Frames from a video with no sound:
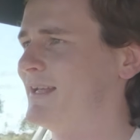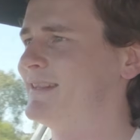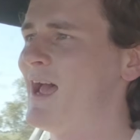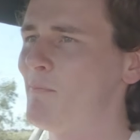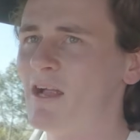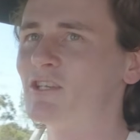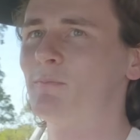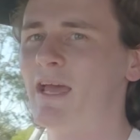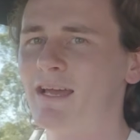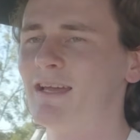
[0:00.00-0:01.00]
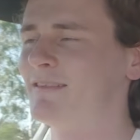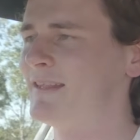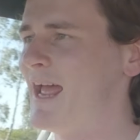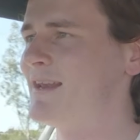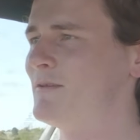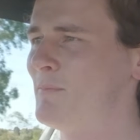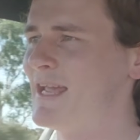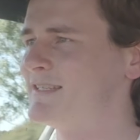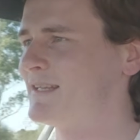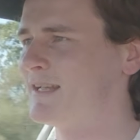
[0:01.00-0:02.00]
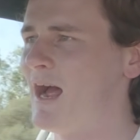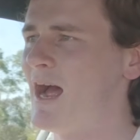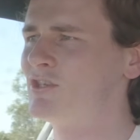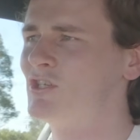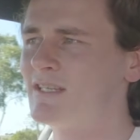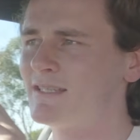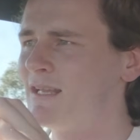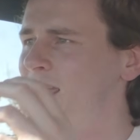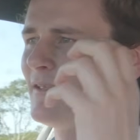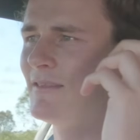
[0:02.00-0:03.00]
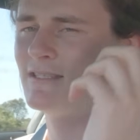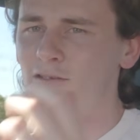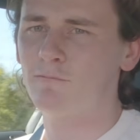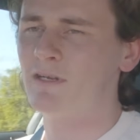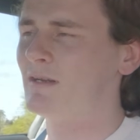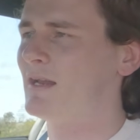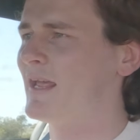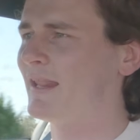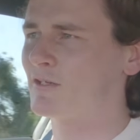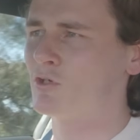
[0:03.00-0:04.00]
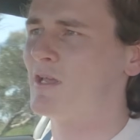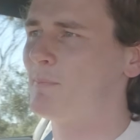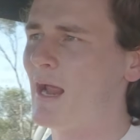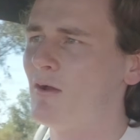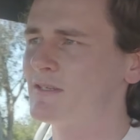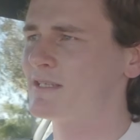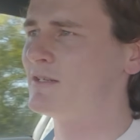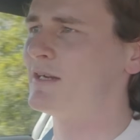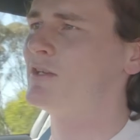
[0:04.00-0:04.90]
that much better than the basic car. Just the different electronic power steering